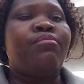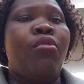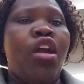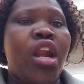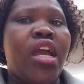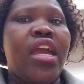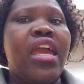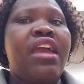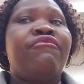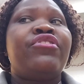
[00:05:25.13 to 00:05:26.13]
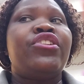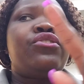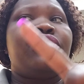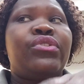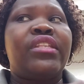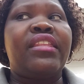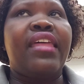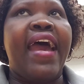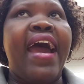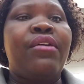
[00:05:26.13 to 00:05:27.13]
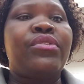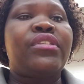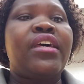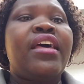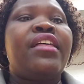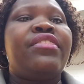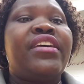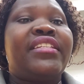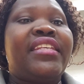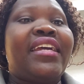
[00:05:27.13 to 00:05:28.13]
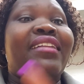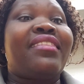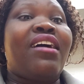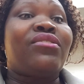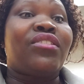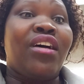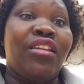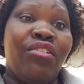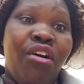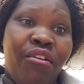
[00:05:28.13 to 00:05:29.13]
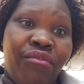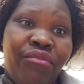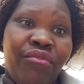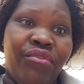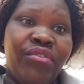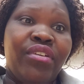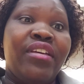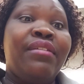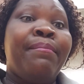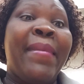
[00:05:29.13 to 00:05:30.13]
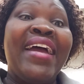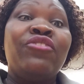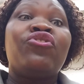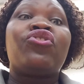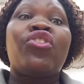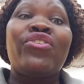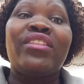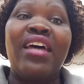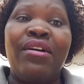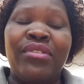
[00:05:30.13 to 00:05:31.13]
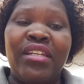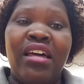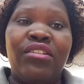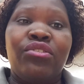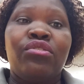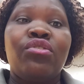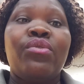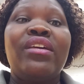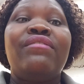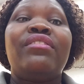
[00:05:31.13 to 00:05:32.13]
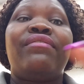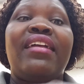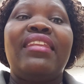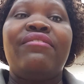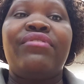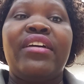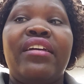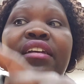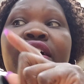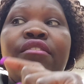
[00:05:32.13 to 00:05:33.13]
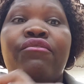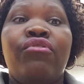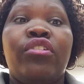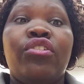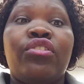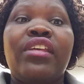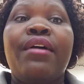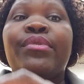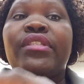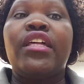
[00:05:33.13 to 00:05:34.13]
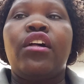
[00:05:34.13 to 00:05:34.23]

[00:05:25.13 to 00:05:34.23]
mark, every year you stay in the house, they take $1,000 off. Mine is $30,000. So even if I live there for a long time, it's still